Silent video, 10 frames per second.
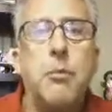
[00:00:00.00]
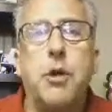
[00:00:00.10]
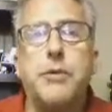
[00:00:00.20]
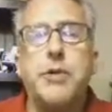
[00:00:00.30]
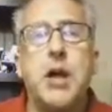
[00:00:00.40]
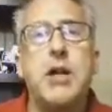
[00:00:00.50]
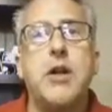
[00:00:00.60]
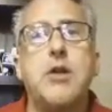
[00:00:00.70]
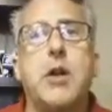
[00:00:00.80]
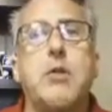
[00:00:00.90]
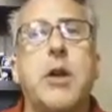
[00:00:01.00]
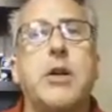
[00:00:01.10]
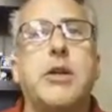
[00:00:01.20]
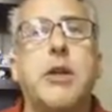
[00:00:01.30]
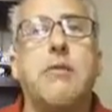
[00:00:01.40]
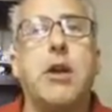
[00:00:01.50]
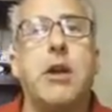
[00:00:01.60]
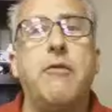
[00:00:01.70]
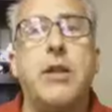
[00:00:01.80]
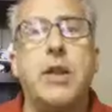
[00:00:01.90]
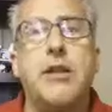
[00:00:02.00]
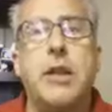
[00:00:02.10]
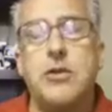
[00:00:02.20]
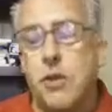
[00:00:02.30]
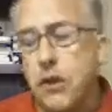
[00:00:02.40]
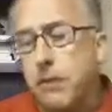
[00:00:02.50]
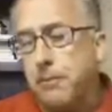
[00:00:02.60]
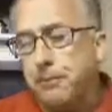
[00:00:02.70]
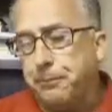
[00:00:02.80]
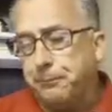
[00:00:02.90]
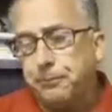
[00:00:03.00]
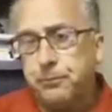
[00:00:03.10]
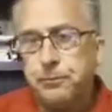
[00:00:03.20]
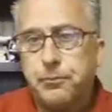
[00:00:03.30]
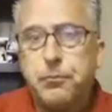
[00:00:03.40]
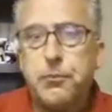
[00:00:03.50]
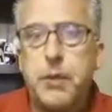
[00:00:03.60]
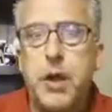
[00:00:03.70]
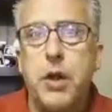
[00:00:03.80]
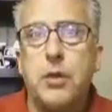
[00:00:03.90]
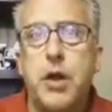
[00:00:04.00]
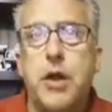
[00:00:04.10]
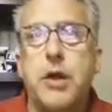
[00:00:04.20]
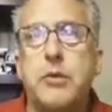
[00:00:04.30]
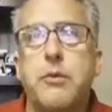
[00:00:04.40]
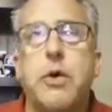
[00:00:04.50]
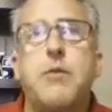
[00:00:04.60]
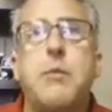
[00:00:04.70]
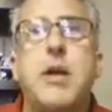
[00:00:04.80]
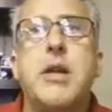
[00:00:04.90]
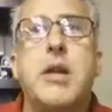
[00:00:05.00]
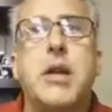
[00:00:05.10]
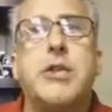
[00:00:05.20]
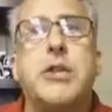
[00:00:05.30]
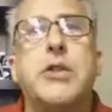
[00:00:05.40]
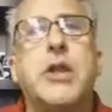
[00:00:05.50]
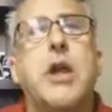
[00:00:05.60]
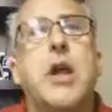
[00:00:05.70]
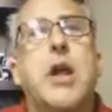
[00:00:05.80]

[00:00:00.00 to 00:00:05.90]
Brief side note, I went into 7-Eleven to get that drink and ran into one of my cousins